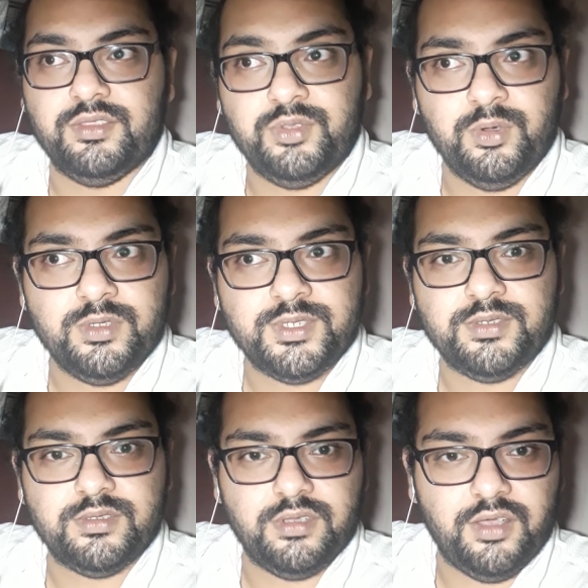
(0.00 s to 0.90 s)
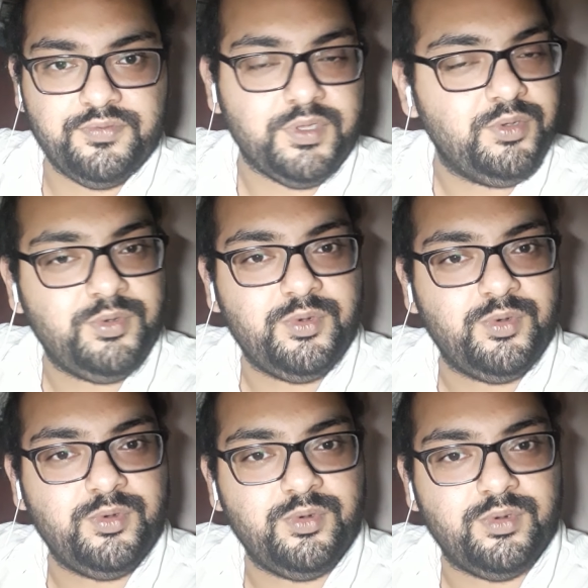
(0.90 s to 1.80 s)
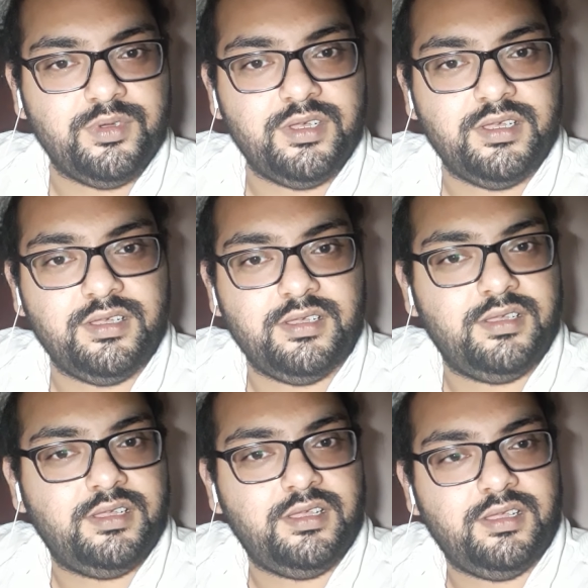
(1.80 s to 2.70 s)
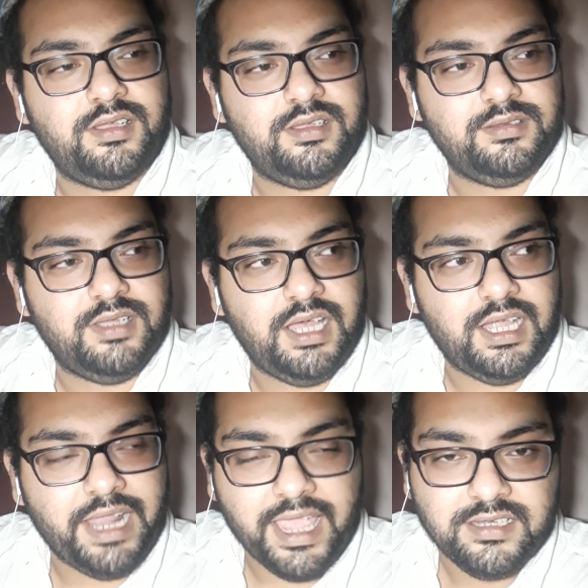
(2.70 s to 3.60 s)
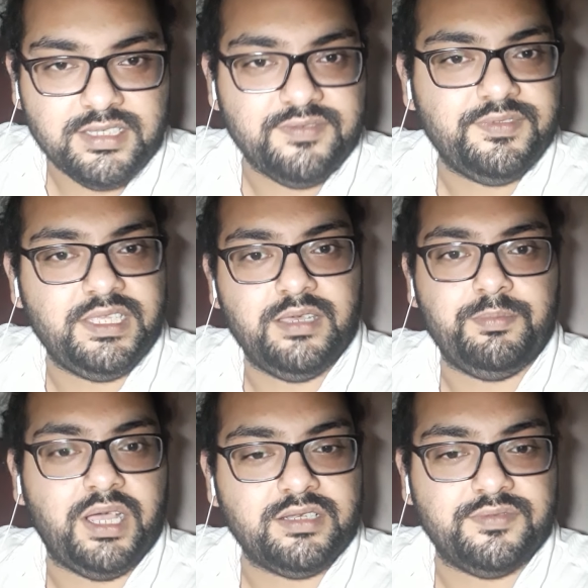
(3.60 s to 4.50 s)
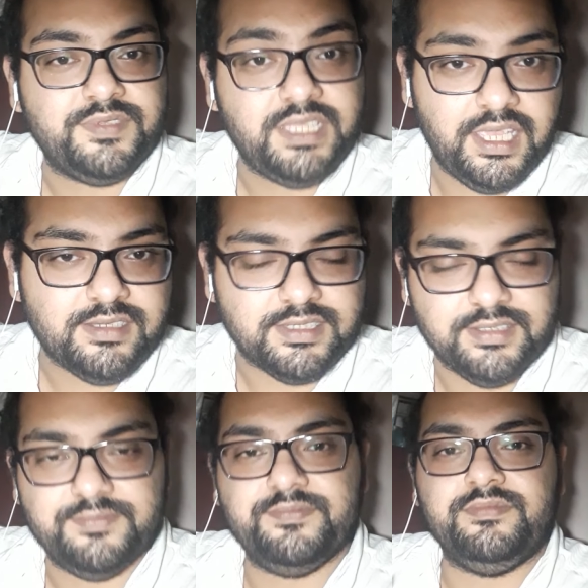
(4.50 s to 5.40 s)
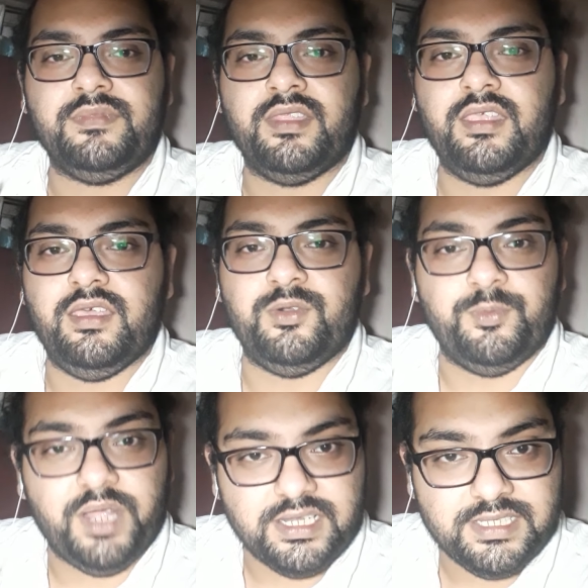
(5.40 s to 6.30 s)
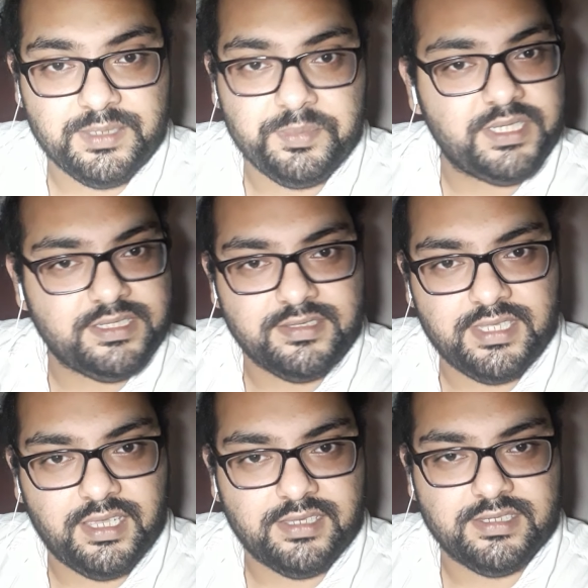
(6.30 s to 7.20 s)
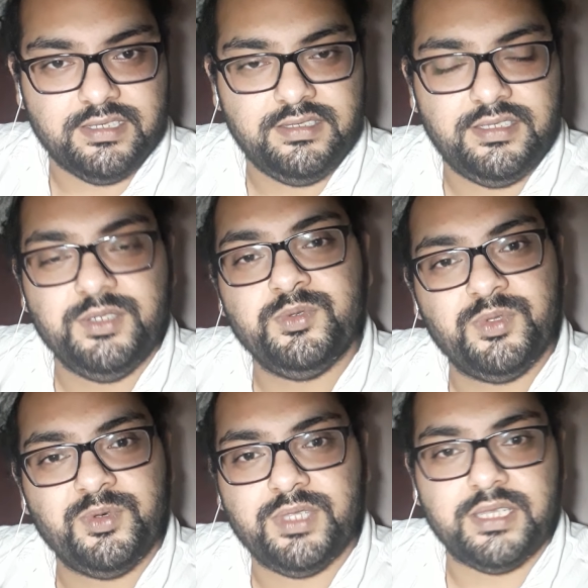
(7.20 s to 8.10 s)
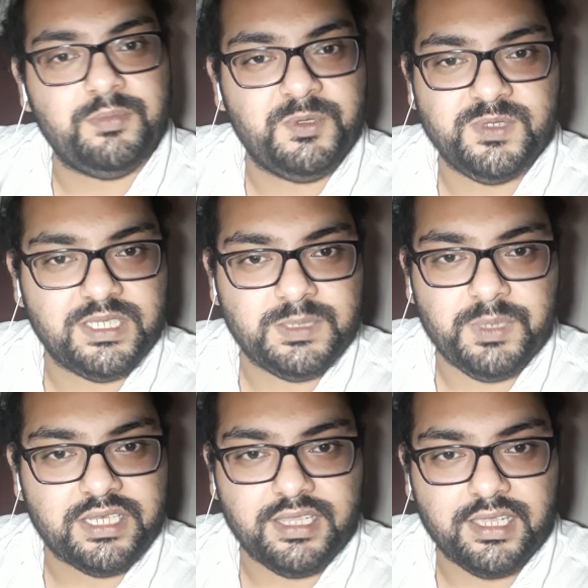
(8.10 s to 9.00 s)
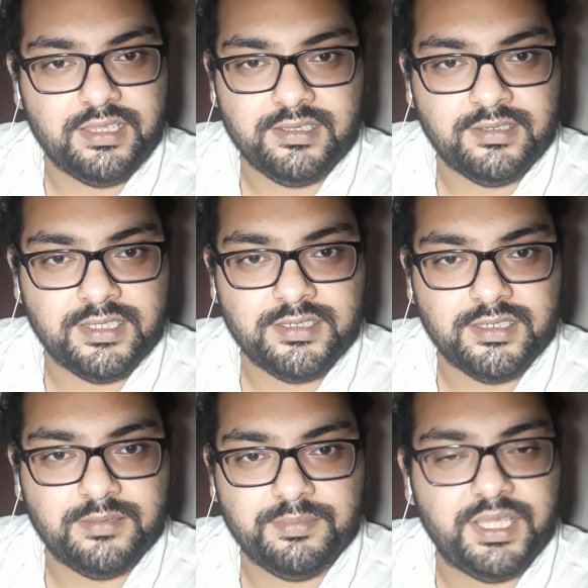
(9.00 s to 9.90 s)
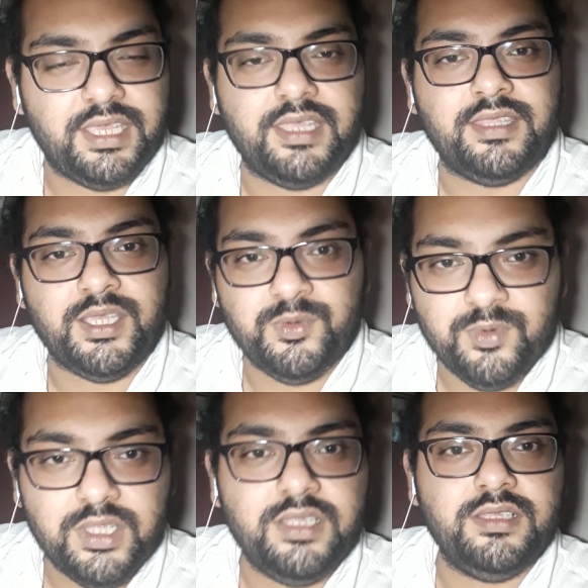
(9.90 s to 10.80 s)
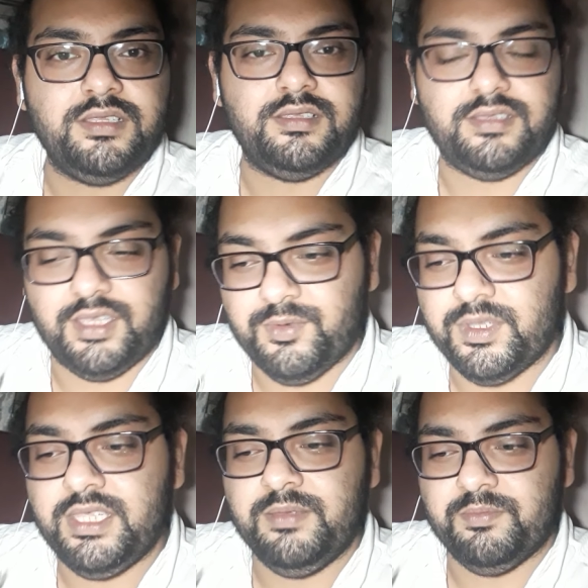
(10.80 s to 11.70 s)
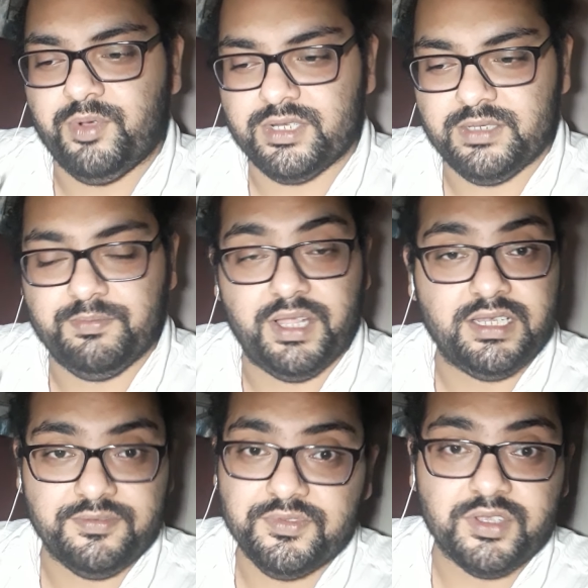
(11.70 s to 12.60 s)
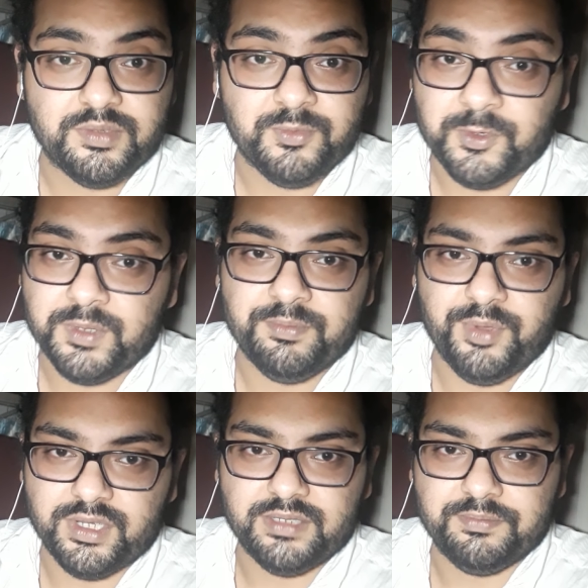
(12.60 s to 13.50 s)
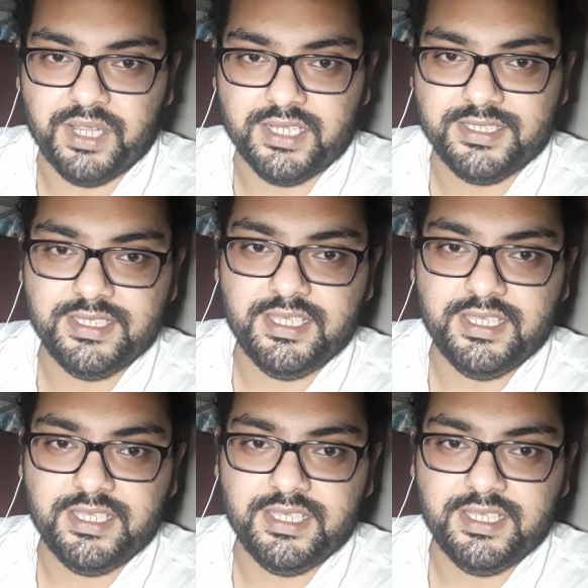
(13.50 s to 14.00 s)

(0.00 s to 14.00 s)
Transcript: Those of you who are actively a part of theatre, who participate in theatre, you know that music, spectacle, and diction play an equally important part, if not a more important part,